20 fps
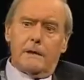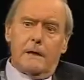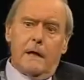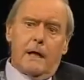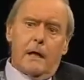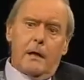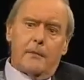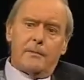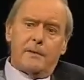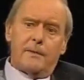They
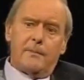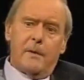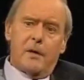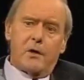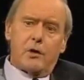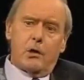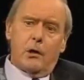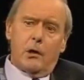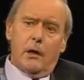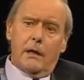set up
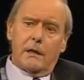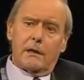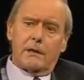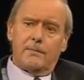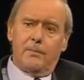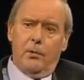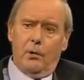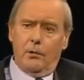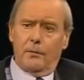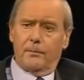special
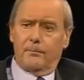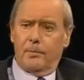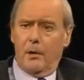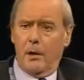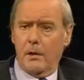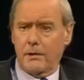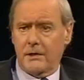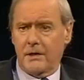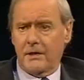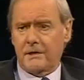export
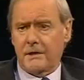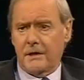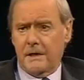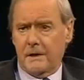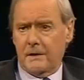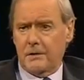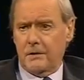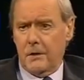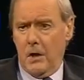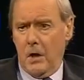
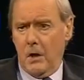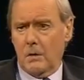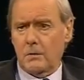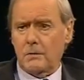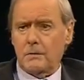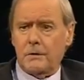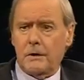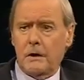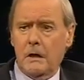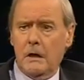processing
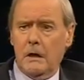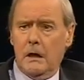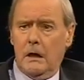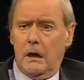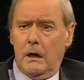zones,